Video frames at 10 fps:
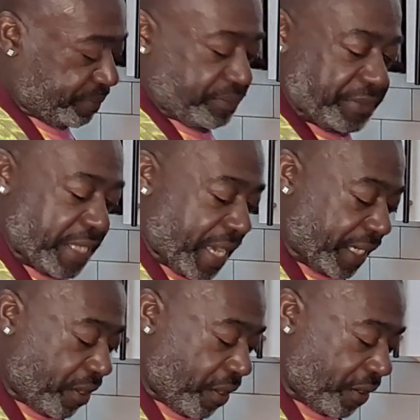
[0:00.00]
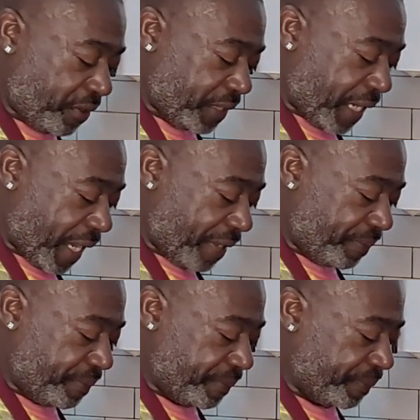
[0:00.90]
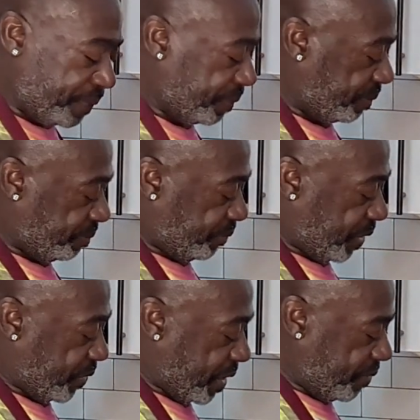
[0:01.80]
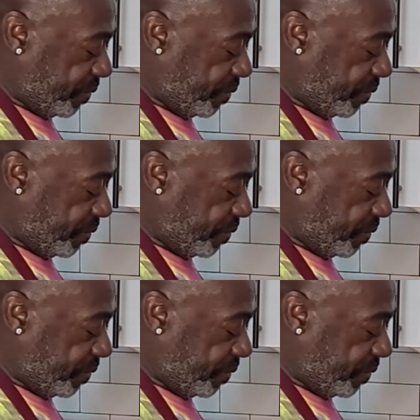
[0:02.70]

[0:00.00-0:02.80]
Not a whole lot, but they